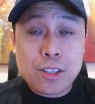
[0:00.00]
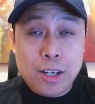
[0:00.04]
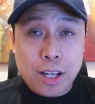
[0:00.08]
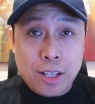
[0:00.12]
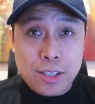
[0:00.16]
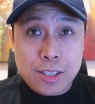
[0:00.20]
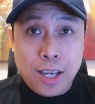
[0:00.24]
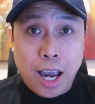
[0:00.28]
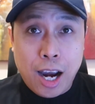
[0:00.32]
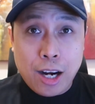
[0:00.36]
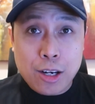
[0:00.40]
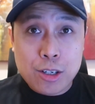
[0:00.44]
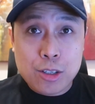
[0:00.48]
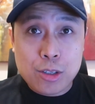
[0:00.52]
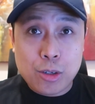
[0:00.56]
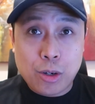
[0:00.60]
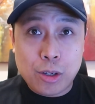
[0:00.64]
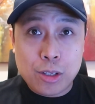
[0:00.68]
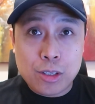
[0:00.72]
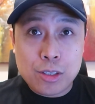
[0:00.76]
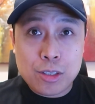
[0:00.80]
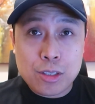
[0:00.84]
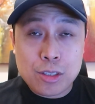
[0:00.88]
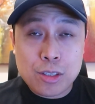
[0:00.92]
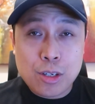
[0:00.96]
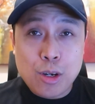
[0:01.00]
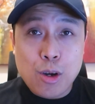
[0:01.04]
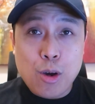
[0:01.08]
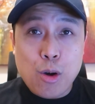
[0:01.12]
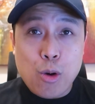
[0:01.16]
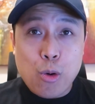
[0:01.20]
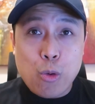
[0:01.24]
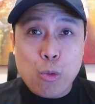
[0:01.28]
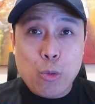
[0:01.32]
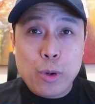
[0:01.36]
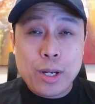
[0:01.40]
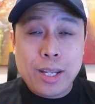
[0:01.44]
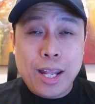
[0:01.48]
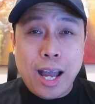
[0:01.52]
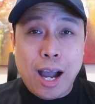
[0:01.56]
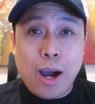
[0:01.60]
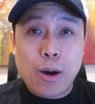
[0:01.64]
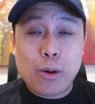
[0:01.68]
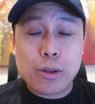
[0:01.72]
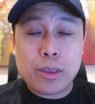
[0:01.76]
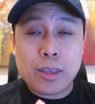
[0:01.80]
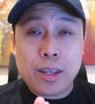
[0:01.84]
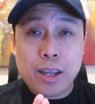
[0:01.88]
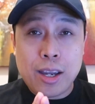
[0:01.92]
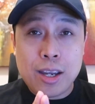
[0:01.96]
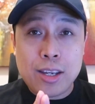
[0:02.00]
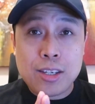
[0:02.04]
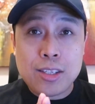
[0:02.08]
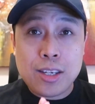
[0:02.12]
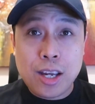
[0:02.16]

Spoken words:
transactions without a